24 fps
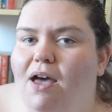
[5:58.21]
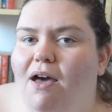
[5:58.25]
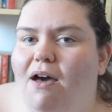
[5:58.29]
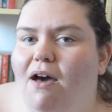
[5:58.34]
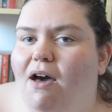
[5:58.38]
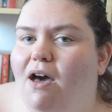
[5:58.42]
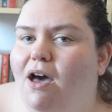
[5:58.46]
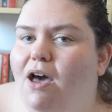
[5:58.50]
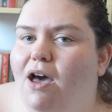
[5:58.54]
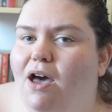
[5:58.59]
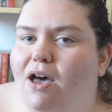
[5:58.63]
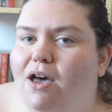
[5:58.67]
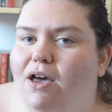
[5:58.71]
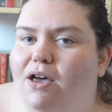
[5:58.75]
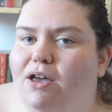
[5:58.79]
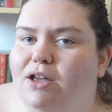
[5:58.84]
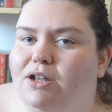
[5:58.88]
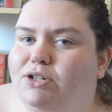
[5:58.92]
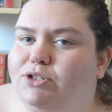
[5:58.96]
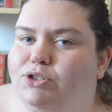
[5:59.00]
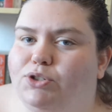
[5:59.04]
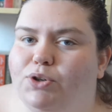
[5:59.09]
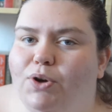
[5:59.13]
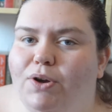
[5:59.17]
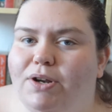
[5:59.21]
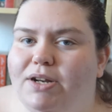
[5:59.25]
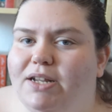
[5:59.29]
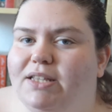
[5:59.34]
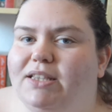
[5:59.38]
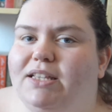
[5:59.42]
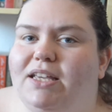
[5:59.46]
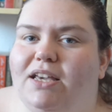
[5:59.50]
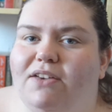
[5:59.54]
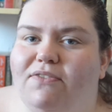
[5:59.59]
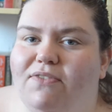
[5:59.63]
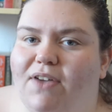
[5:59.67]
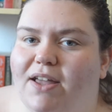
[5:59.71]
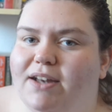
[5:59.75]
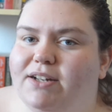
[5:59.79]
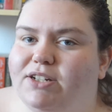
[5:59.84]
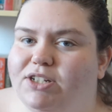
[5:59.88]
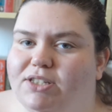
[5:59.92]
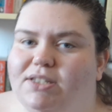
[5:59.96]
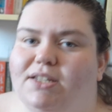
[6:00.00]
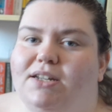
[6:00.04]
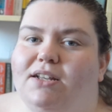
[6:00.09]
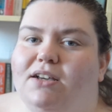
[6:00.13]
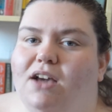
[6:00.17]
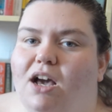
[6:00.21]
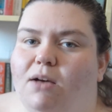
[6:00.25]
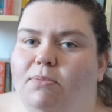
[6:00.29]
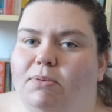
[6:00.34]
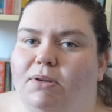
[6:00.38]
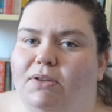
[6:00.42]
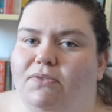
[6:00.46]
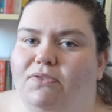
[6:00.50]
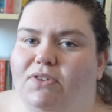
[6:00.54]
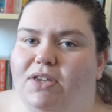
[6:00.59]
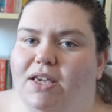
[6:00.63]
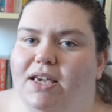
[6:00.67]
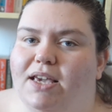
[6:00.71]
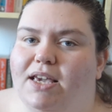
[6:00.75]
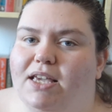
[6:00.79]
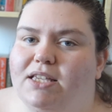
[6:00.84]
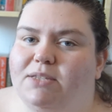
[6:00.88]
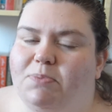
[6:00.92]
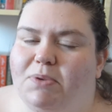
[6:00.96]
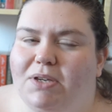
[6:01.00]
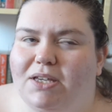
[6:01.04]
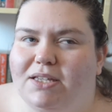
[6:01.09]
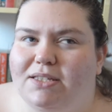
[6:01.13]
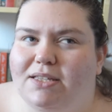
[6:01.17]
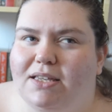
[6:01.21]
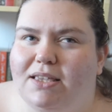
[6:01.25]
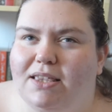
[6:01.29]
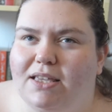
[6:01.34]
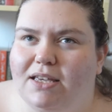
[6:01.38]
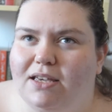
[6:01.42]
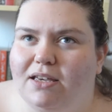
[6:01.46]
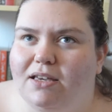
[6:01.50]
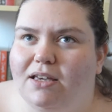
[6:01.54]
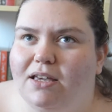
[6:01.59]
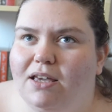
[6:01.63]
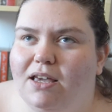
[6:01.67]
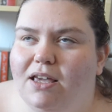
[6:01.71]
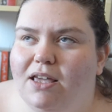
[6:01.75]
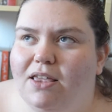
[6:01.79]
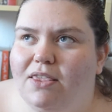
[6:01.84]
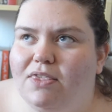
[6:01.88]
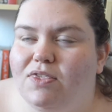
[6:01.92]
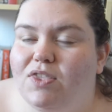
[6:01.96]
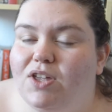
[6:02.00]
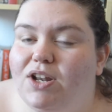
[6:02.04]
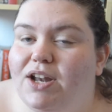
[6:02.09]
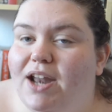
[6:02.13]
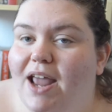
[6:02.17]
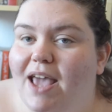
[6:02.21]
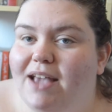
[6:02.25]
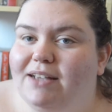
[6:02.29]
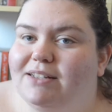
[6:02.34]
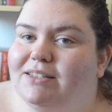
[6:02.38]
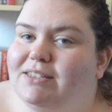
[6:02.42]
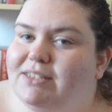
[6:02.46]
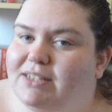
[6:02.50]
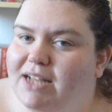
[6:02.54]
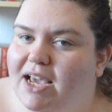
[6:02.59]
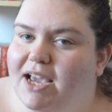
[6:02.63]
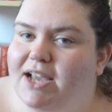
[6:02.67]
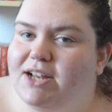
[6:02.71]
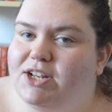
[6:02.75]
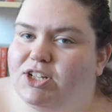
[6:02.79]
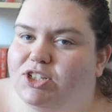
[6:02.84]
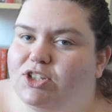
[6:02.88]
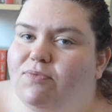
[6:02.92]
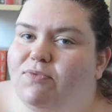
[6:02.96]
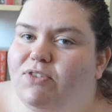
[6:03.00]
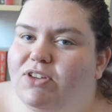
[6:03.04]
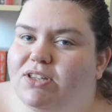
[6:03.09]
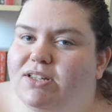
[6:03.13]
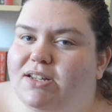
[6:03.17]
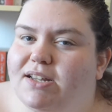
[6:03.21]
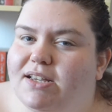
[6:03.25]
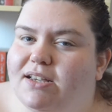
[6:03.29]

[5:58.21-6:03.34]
her joining the Avengers in a couple of years, because I think the next stage is obviously